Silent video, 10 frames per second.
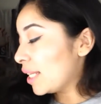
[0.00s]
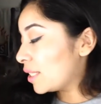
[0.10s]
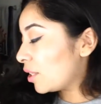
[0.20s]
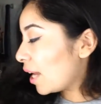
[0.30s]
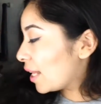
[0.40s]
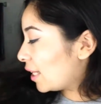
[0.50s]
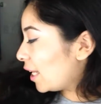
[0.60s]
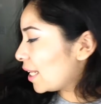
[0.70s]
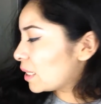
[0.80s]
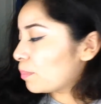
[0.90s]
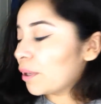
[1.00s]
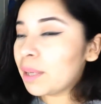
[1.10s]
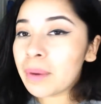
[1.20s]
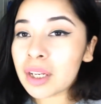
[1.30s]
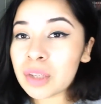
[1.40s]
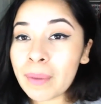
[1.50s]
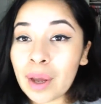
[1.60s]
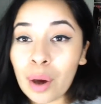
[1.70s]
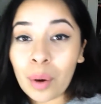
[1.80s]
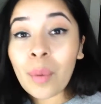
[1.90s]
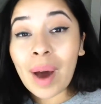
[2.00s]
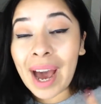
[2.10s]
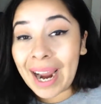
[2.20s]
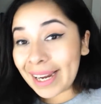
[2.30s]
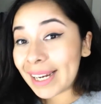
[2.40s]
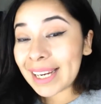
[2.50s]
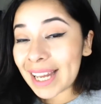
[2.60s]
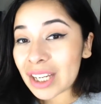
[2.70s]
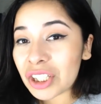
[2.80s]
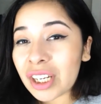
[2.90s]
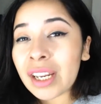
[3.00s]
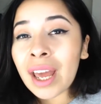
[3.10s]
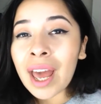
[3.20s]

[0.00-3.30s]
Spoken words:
So yeah, I think that's pretty much my whole highlight collection.